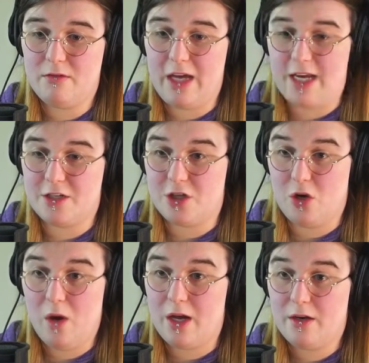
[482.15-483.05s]
and, and so
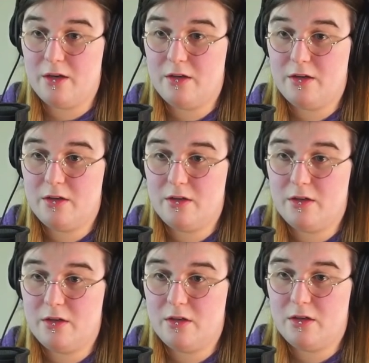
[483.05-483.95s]
um,
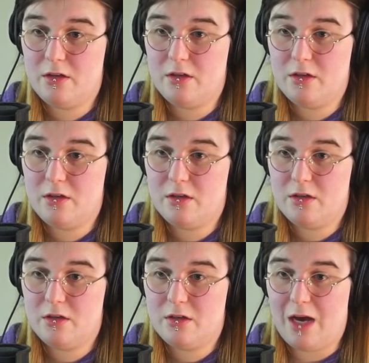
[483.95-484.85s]
what?
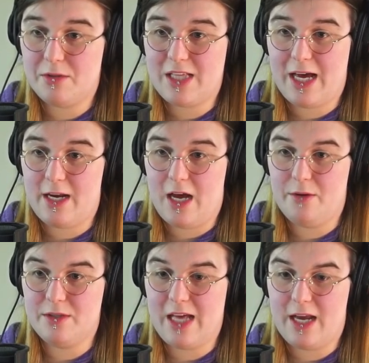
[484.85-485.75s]
Um, how is that? I, how
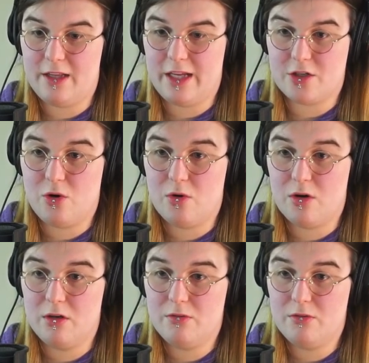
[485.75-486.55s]
is that electoral?